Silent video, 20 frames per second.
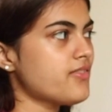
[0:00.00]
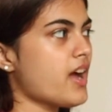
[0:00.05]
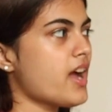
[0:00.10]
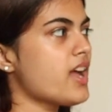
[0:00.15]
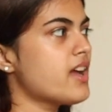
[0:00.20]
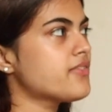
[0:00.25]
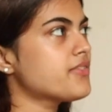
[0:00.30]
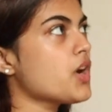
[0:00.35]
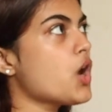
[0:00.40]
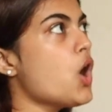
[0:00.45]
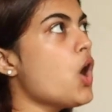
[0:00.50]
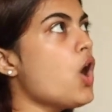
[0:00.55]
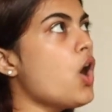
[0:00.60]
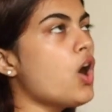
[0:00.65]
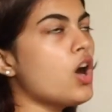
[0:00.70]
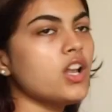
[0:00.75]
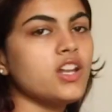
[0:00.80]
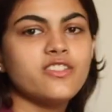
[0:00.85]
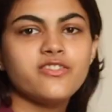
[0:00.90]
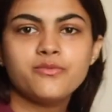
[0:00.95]
I have
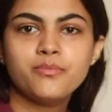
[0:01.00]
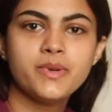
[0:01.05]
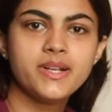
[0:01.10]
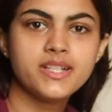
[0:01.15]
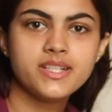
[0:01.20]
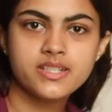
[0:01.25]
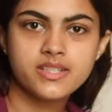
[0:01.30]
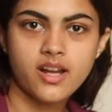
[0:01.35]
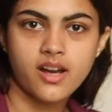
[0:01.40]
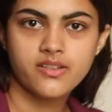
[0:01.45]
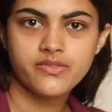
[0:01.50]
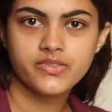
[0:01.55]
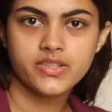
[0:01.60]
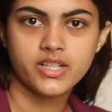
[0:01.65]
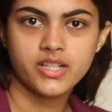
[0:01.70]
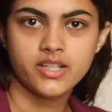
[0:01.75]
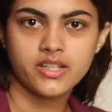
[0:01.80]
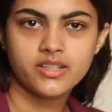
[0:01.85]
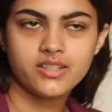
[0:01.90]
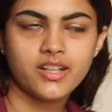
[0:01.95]
all of my stuff
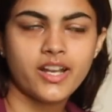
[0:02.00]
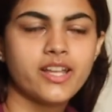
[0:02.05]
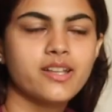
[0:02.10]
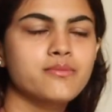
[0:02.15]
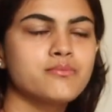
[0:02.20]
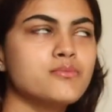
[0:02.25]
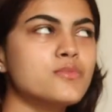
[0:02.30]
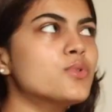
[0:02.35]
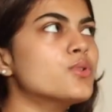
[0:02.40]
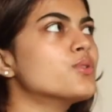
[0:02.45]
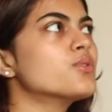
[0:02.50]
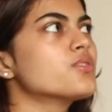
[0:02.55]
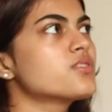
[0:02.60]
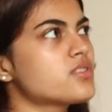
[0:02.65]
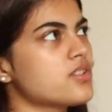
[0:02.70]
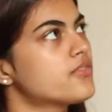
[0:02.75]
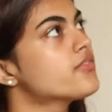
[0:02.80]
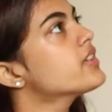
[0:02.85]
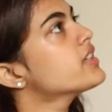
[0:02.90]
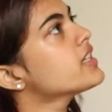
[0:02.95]
here, like
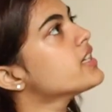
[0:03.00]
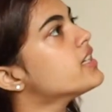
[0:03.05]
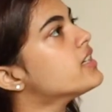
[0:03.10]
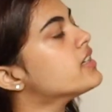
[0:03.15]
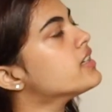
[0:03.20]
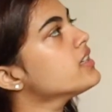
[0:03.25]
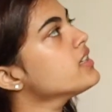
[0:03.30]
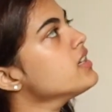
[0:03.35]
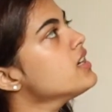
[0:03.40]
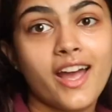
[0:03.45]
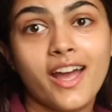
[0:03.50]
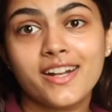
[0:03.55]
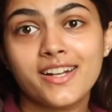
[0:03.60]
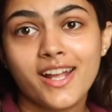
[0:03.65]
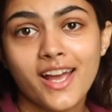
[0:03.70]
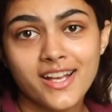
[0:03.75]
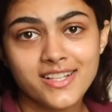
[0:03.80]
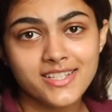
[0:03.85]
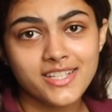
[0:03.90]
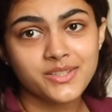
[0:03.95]
most of it here, and
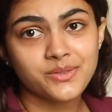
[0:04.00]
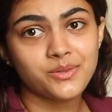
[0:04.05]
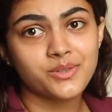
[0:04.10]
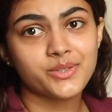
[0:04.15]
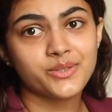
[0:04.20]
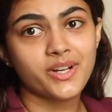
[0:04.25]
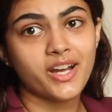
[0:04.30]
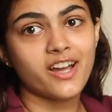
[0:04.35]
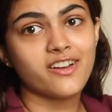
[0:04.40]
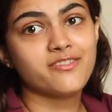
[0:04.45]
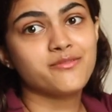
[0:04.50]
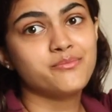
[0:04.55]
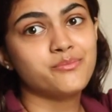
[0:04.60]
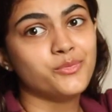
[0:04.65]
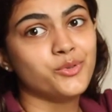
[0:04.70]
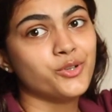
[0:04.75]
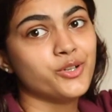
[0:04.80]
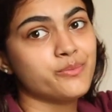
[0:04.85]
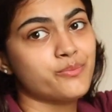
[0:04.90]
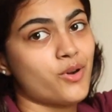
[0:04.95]
as I told you, I have
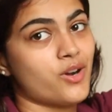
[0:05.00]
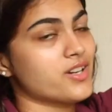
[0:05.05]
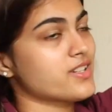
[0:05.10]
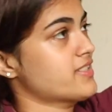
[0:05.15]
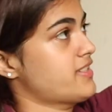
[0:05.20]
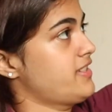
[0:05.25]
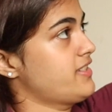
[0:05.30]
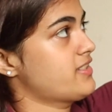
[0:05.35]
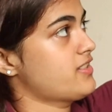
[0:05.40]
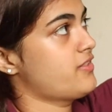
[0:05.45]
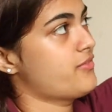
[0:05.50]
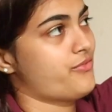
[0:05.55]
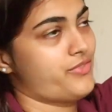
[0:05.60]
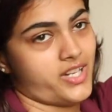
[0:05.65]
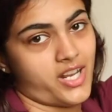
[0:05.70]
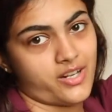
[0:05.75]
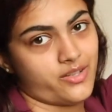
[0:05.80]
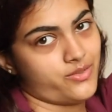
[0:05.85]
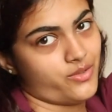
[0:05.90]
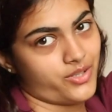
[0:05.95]
more boxes of
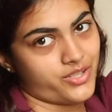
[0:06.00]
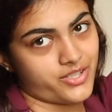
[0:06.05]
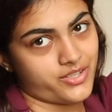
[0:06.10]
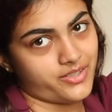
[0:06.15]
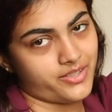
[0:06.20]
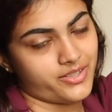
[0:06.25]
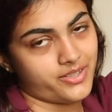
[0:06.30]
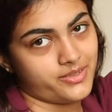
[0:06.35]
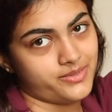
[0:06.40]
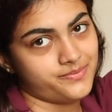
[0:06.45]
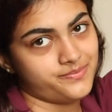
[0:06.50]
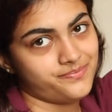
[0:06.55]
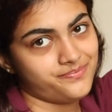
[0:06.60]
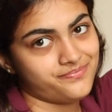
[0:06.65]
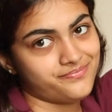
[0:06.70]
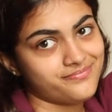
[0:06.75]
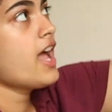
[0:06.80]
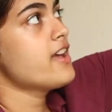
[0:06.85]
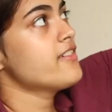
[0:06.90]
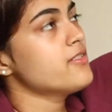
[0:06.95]
Ferrero Rocher here.
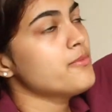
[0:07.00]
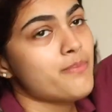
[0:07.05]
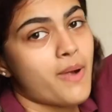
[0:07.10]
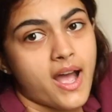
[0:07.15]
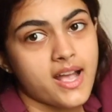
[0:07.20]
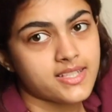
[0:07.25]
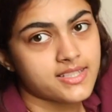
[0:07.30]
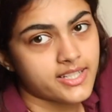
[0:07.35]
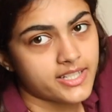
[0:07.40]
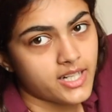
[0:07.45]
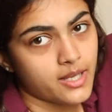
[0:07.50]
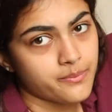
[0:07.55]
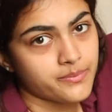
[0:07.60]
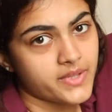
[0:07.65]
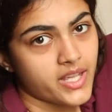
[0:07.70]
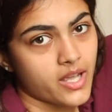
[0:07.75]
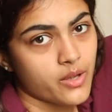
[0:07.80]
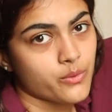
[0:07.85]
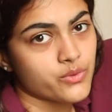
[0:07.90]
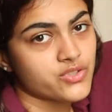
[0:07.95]
I have a basket up
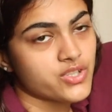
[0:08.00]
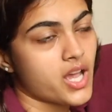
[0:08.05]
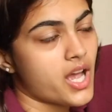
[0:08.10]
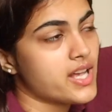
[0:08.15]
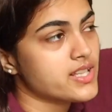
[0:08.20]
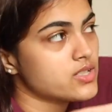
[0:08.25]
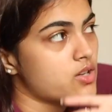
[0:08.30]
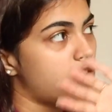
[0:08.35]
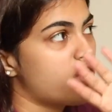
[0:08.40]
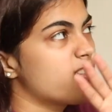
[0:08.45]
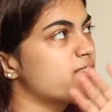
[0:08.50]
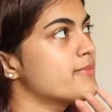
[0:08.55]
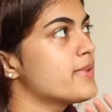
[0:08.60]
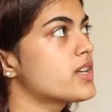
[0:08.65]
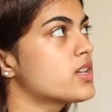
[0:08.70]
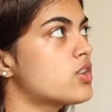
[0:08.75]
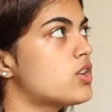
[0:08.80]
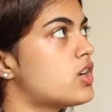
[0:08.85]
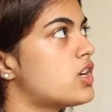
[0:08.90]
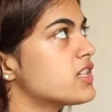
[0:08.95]
there which has all of
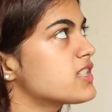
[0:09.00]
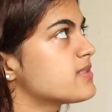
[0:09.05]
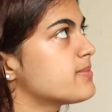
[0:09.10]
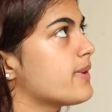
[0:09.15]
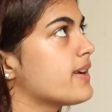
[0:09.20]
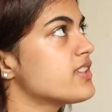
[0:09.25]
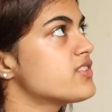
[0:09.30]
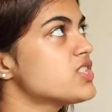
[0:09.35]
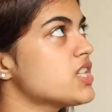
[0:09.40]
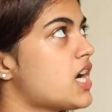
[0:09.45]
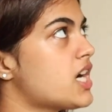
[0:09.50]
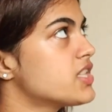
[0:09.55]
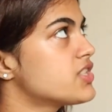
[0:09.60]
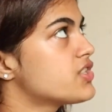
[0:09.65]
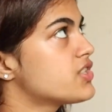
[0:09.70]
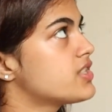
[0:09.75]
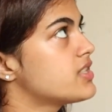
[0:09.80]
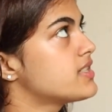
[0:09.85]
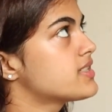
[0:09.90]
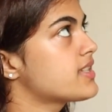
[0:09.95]
my cords, my
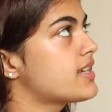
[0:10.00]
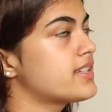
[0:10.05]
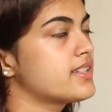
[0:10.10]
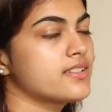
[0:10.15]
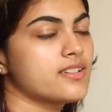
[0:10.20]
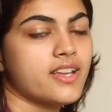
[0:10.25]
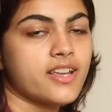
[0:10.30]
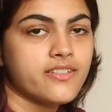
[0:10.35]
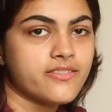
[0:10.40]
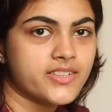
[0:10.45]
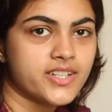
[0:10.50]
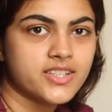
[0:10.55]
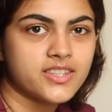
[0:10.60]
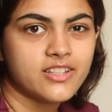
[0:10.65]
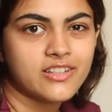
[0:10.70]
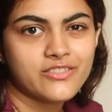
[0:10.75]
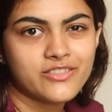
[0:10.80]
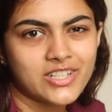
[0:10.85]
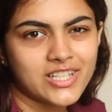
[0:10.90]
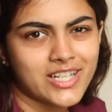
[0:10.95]
chargers, and
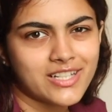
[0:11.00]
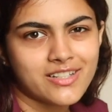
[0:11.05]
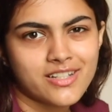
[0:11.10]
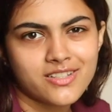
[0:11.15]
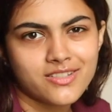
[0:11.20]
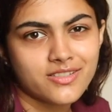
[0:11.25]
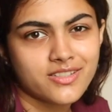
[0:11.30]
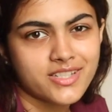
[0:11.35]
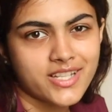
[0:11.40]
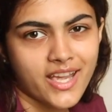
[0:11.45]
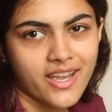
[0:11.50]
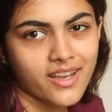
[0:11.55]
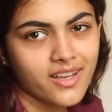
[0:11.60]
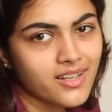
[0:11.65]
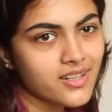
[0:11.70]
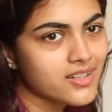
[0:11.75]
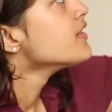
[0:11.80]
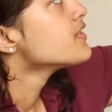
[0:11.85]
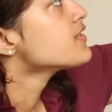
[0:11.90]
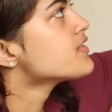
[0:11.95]
everything related to tech,
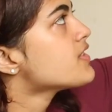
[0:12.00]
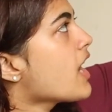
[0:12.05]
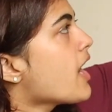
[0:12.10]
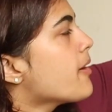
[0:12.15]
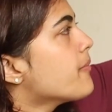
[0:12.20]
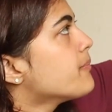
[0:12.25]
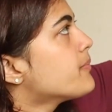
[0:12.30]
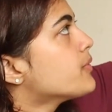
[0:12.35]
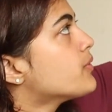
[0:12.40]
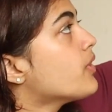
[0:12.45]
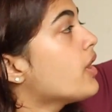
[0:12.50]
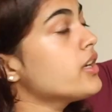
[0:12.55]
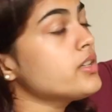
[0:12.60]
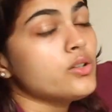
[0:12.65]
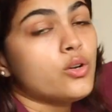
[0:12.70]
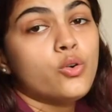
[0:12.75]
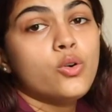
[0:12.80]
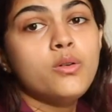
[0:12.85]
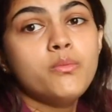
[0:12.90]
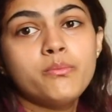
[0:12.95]
shampoo,
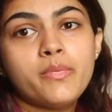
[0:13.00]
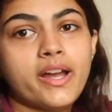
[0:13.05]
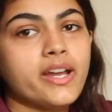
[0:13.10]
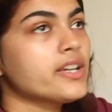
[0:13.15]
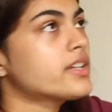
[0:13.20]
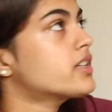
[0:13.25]
and oh my